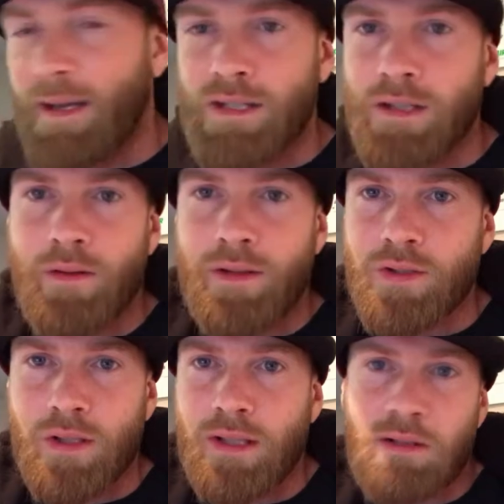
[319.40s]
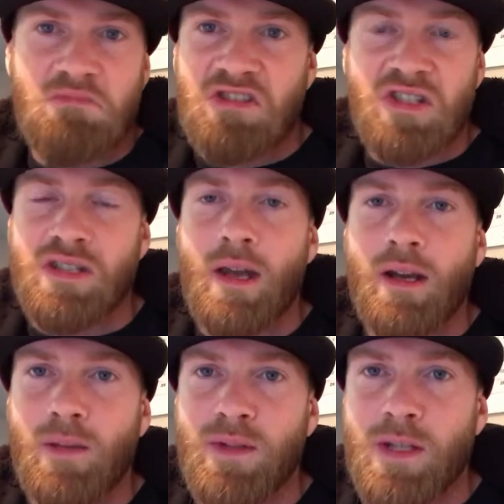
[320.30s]
I just know that drinking's just not
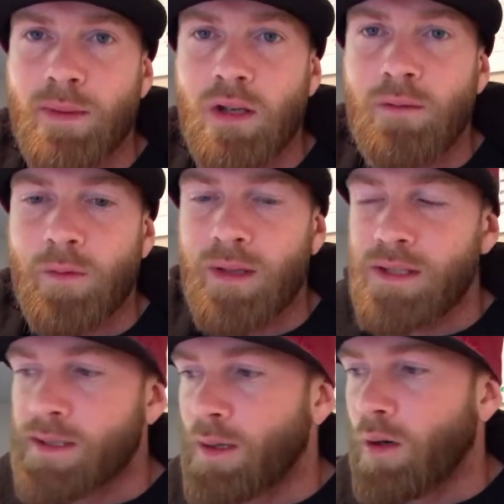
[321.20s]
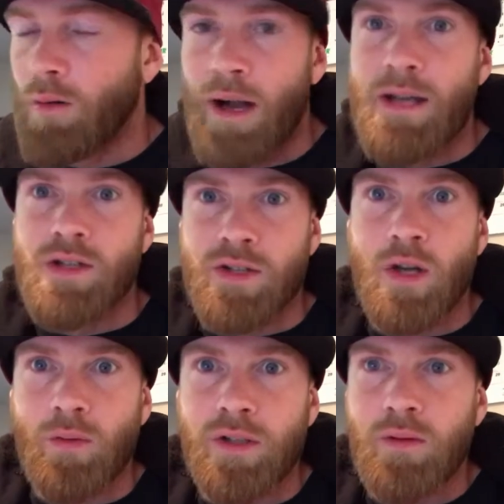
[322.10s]
going to be something good for me, so I just
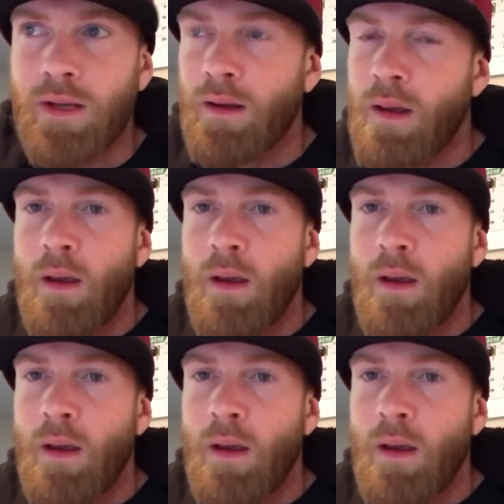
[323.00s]
don't do it.